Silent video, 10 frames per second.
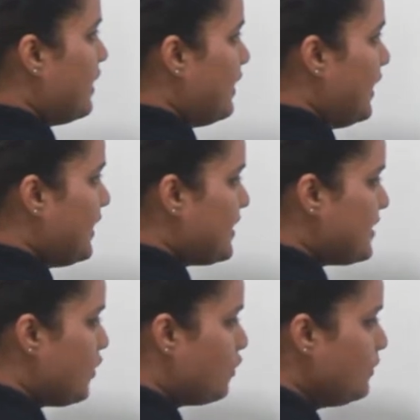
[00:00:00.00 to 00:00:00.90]
let us
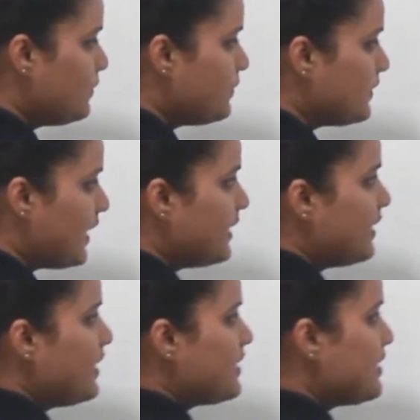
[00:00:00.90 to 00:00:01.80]
assume that
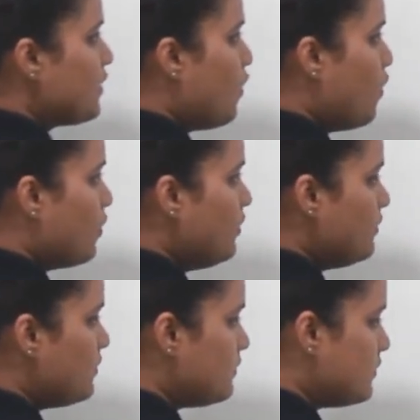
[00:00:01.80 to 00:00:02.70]
there is a cone,